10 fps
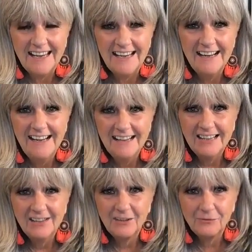I think
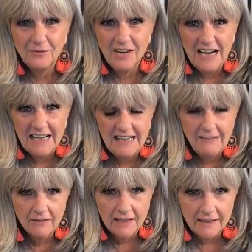you're really
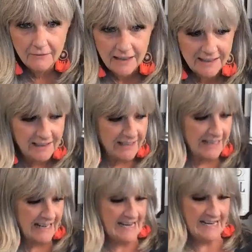going to
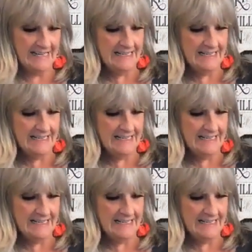like it.